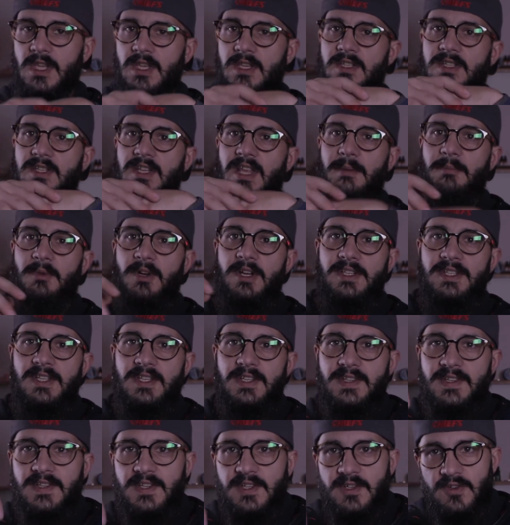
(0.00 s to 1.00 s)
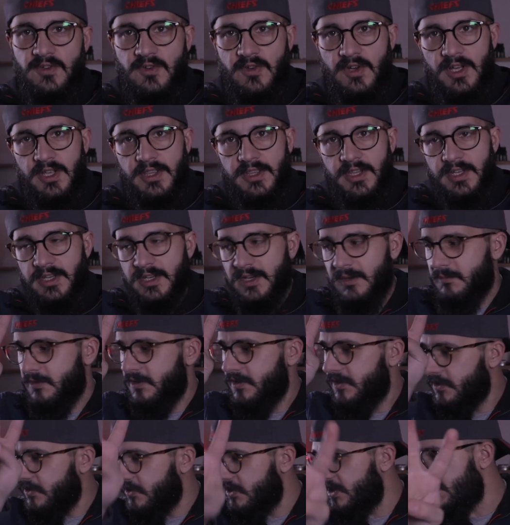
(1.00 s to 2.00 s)
so that brings us to uh, the number
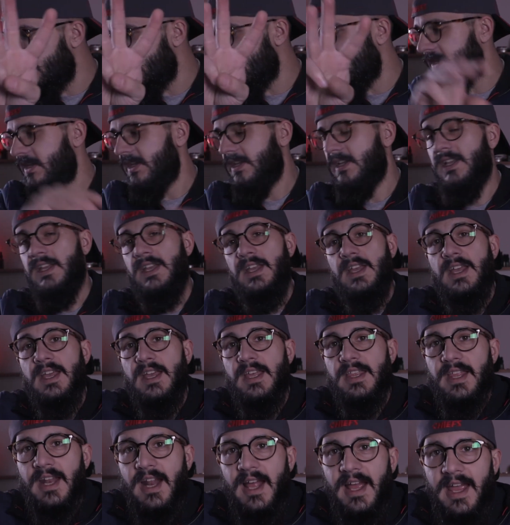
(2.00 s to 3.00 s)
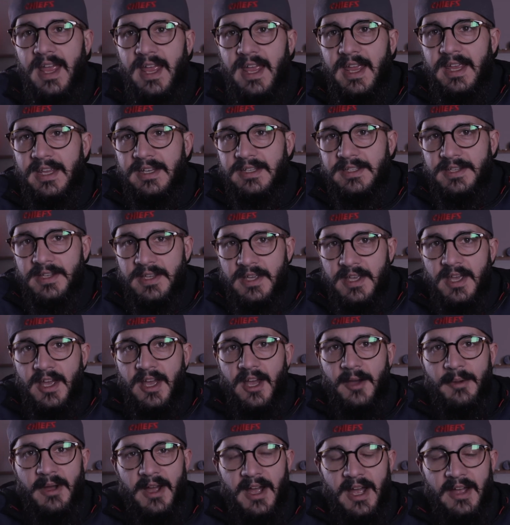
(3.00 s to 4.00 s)
three thing that I hate
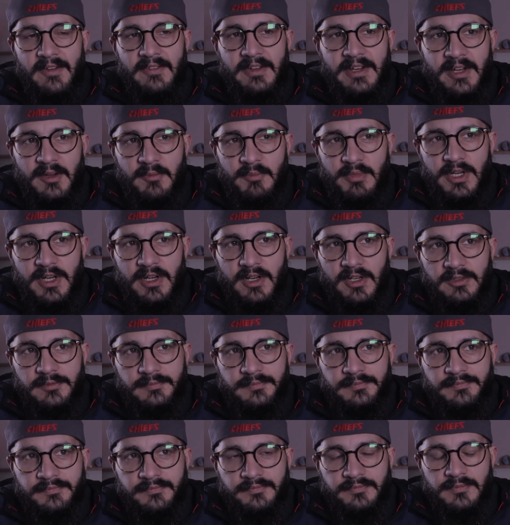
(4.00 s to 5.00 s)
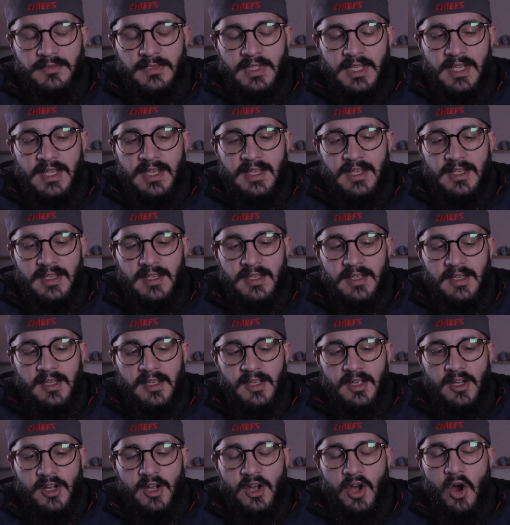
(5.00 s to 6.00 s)
about having a beard.
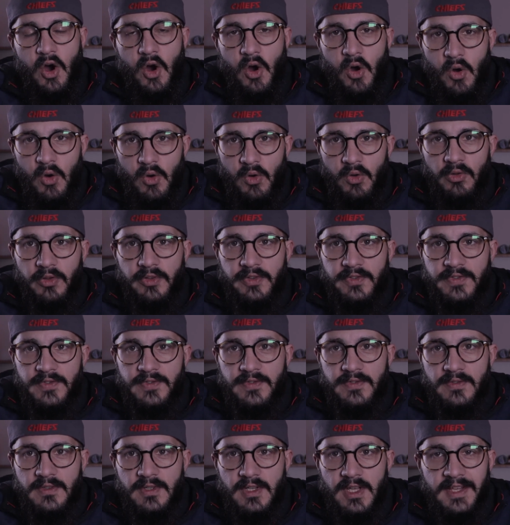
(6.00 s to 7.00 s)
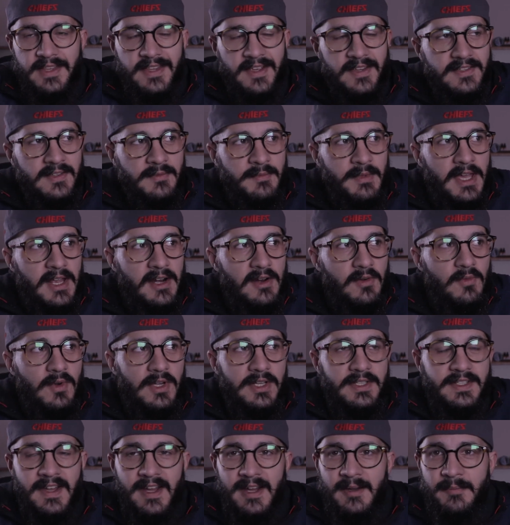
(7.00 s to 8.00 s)
Colds. It doesn't matter
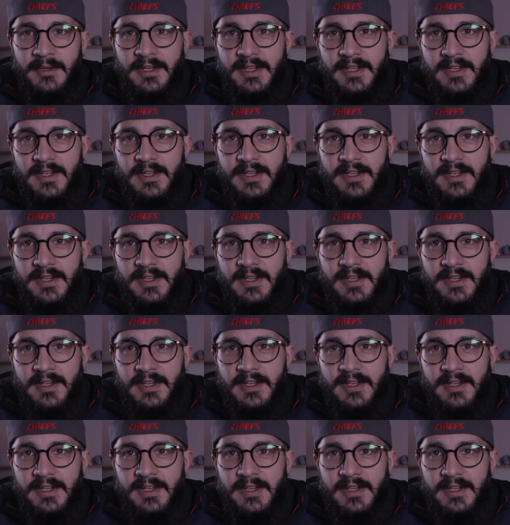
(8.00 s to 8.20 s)
what time of